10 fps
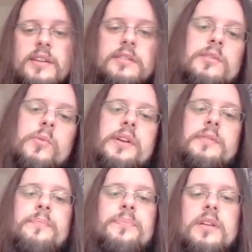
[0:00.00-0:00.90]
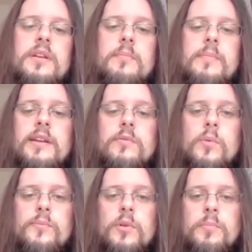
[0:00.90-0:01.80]
the queen, making
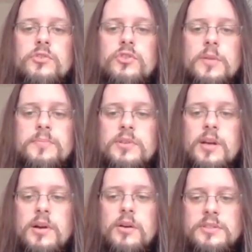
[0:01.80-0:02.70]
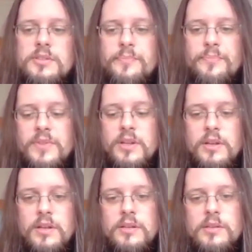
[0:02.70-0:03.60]
room for the bishop to come out.
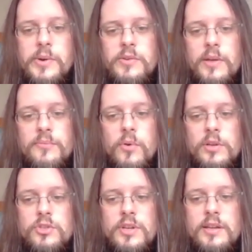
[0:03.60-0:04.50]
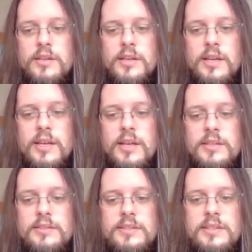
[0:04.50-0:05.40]
Queen to f4 check,
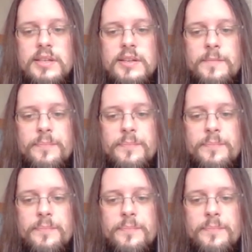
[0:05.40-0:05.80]
and here